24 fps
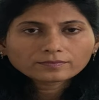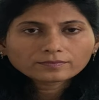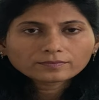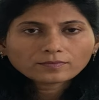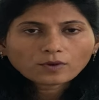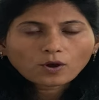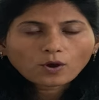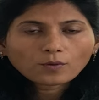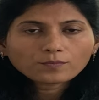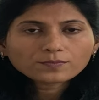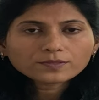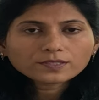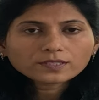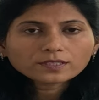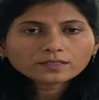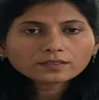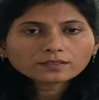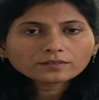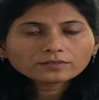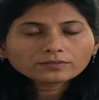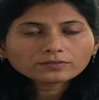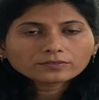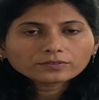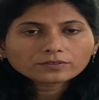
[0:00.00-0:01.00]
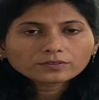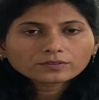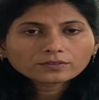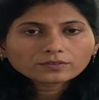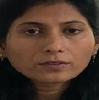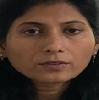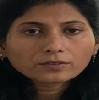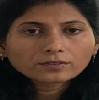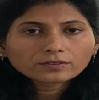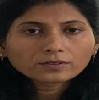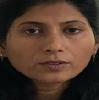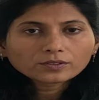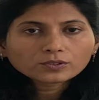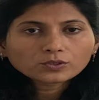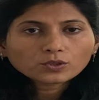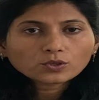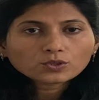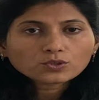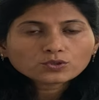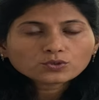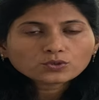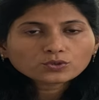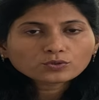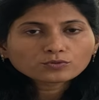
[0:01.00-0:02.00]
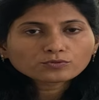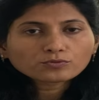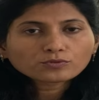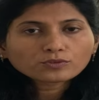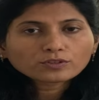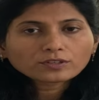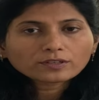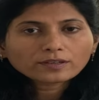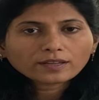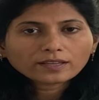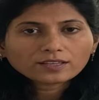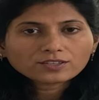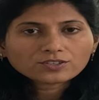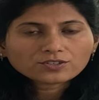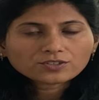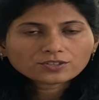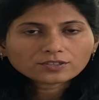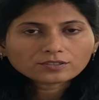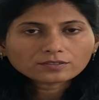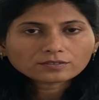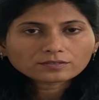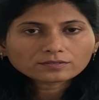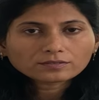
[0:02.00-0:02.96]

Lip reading: Observe your truthful nature.